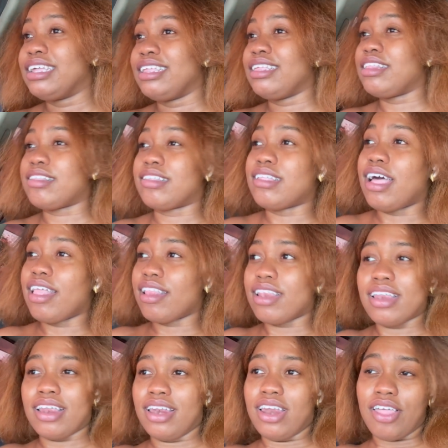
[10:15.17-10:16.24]
it's
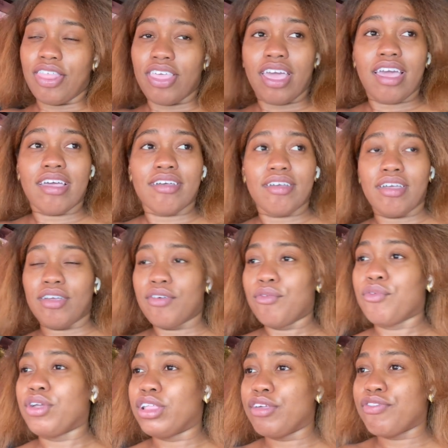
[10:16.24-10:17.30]
nothing
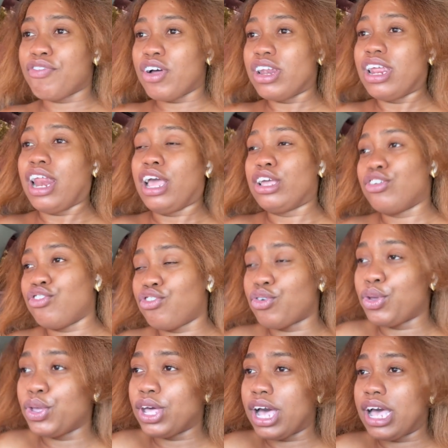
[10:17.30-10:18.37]
really fun that I can show
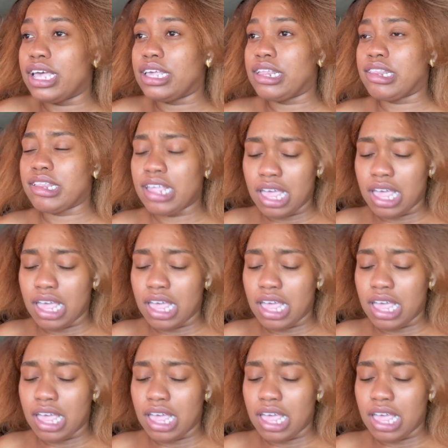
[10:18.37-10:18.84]
you guys.